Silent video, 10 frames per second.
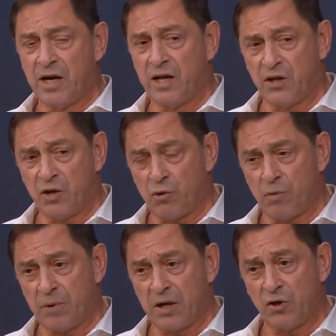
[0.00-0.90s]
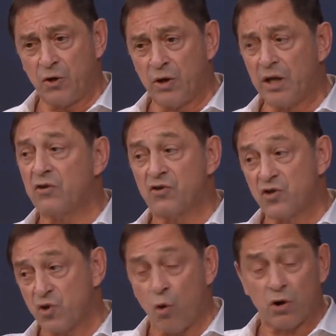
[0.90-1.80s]
in the European Union to
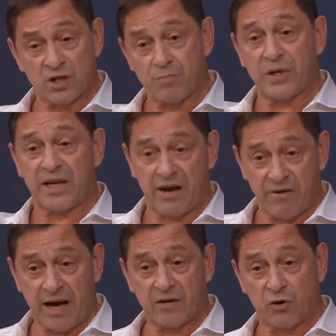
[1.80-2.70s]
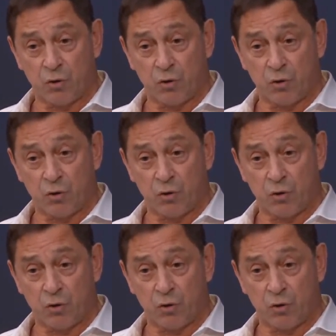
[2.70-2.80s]
talk to precariat